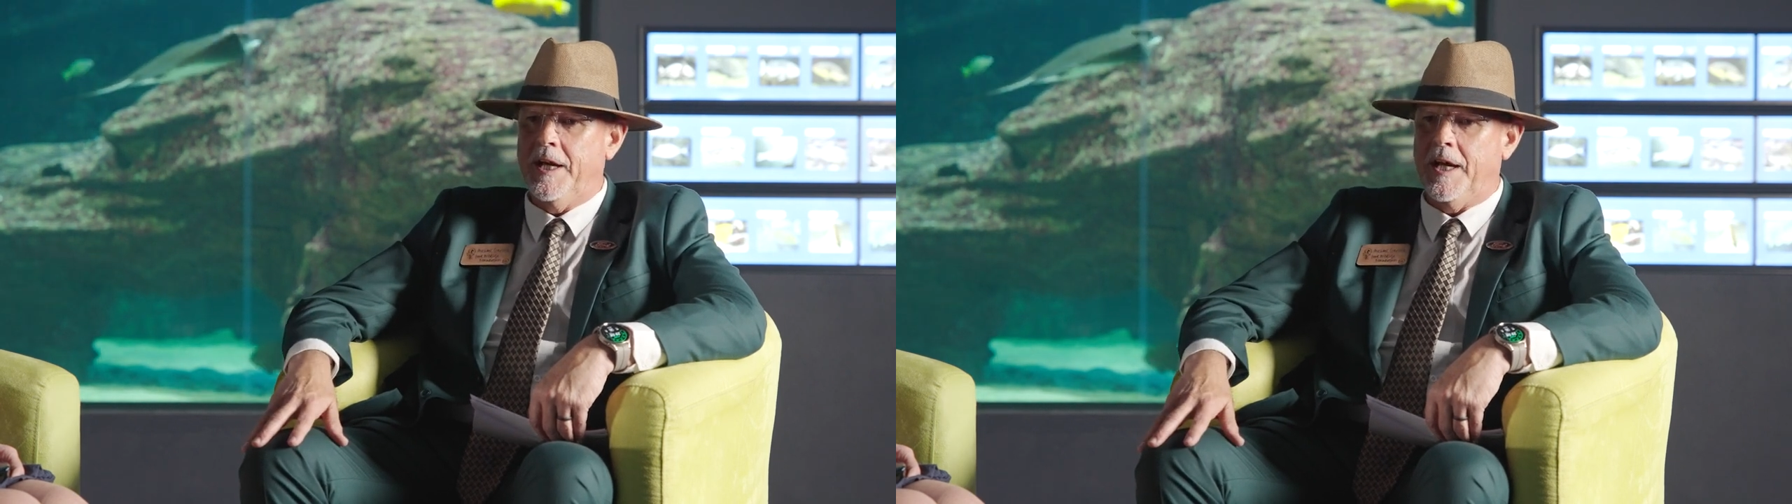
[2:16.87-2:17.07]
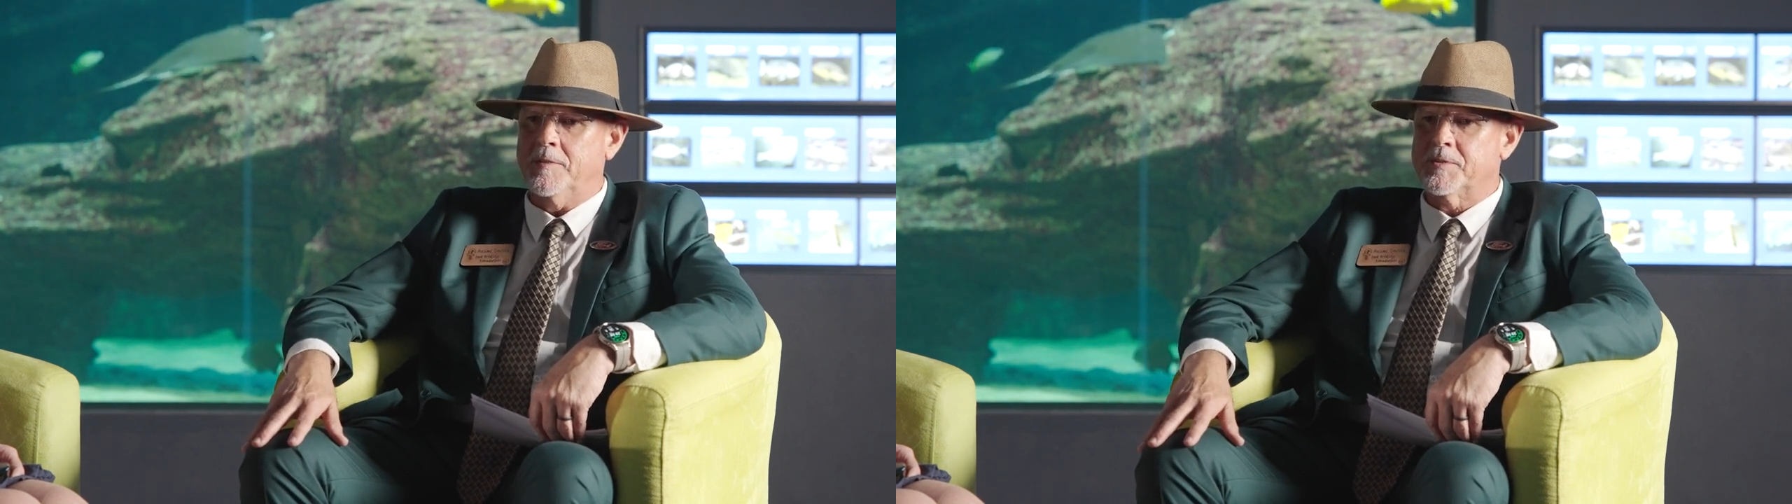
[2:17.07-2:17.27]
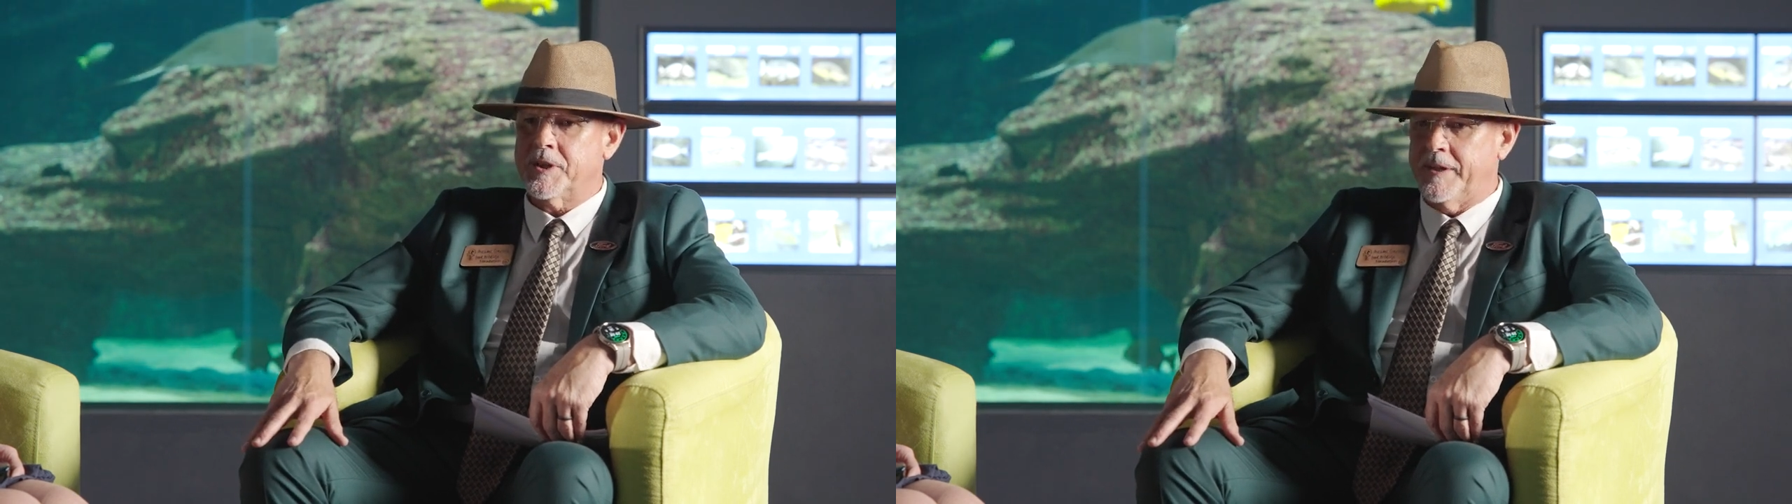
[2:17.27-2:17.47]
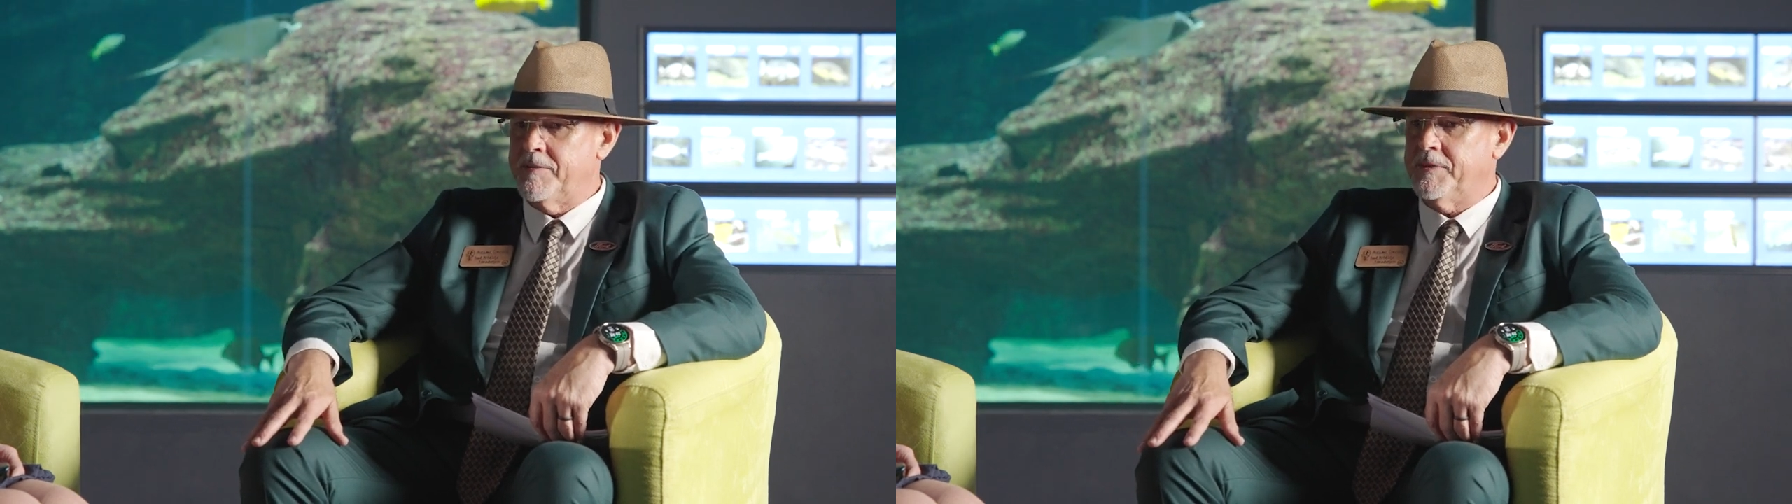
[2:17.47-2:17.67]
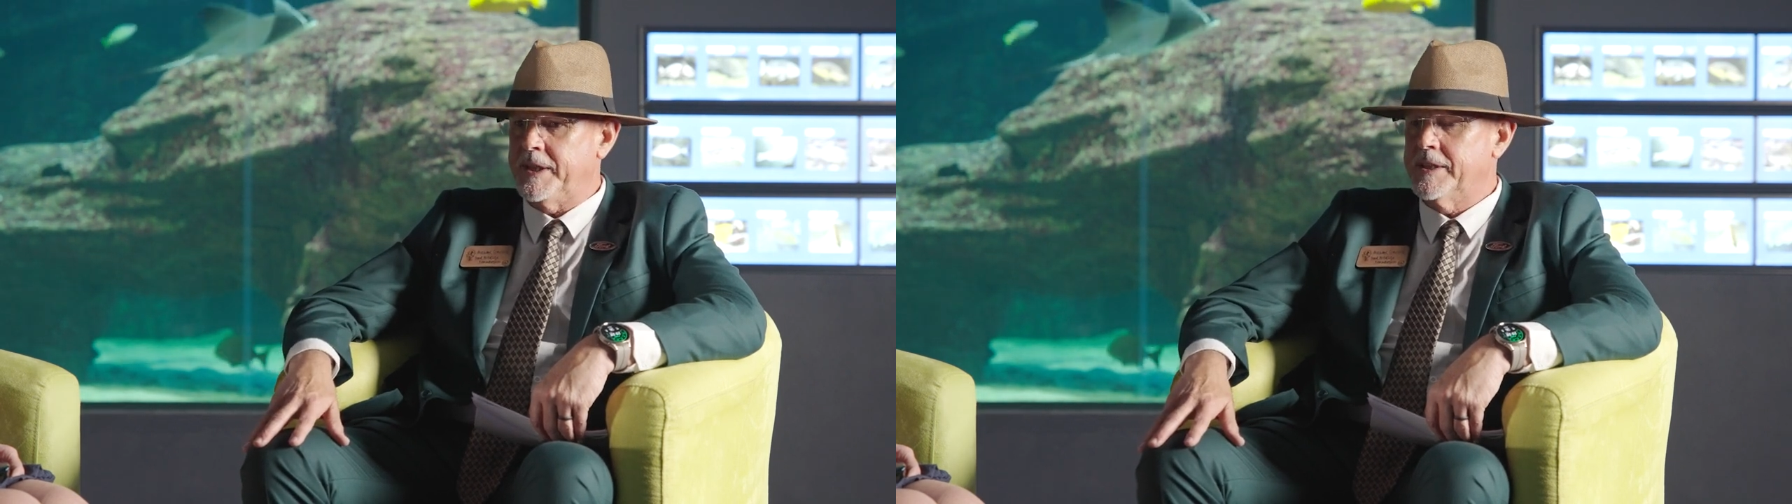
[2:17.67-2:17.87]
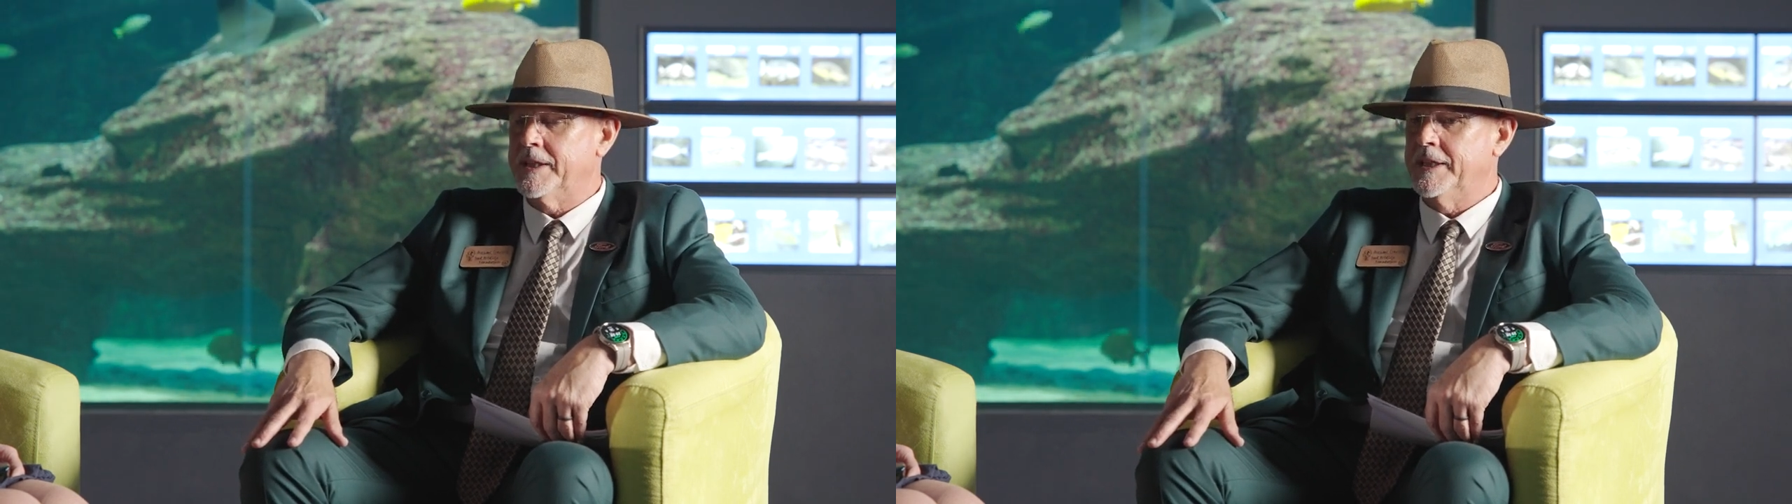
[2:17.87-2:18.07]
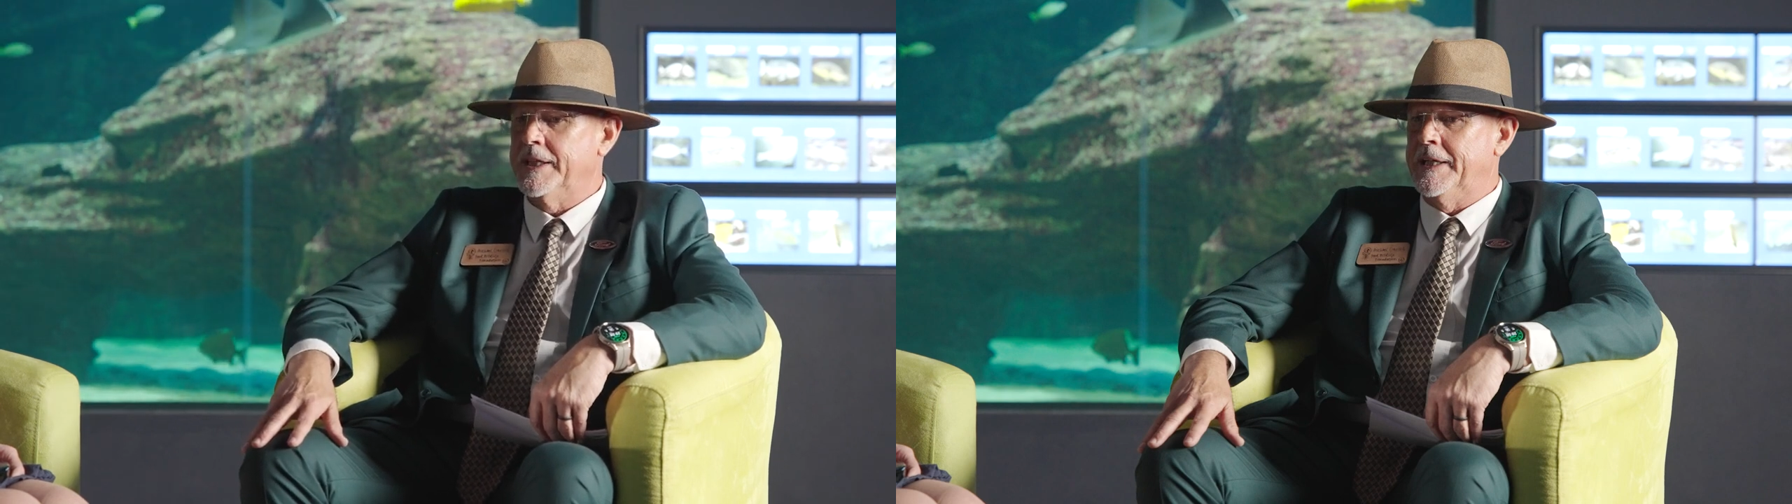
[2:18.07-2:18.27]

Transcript: um, South Africa,